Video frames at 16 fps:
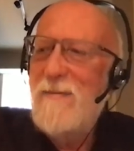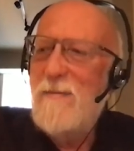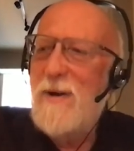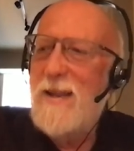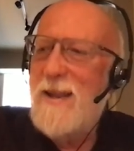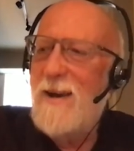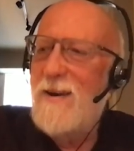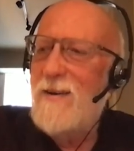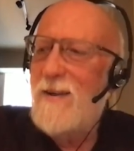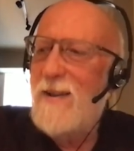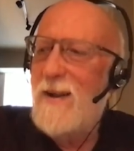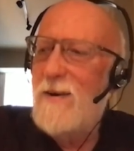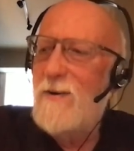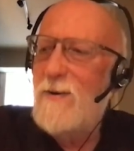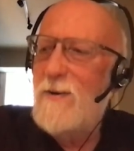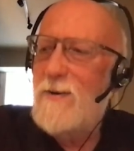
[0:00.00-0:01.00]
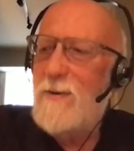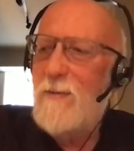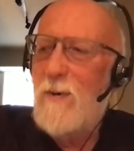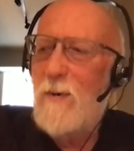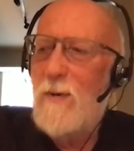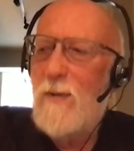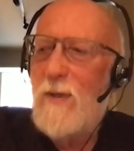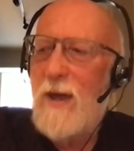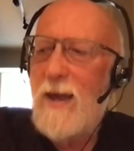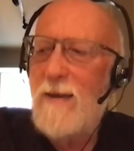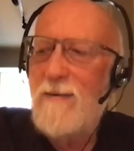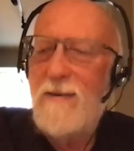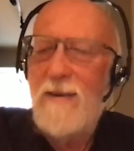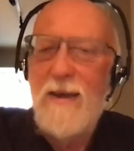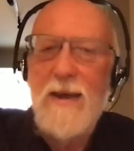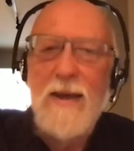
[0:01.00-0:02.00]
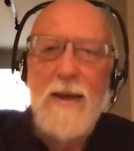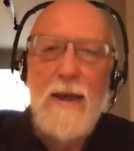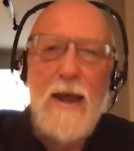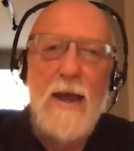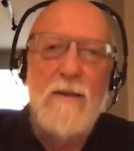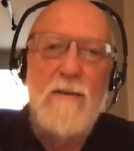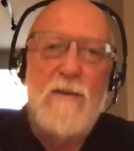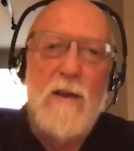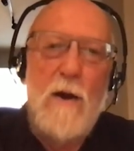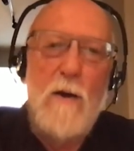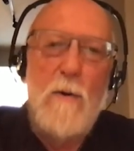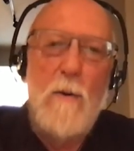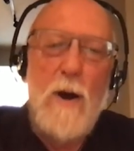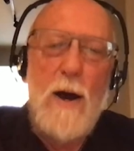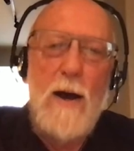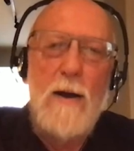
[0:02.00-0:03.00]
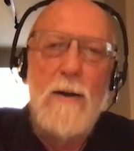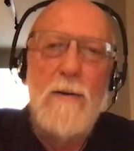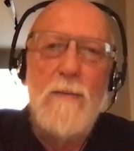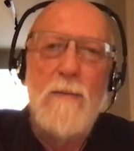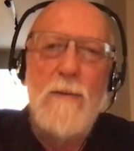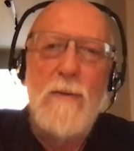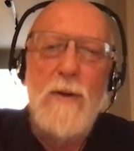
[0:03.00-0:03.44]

but they're doing some cool things. And so I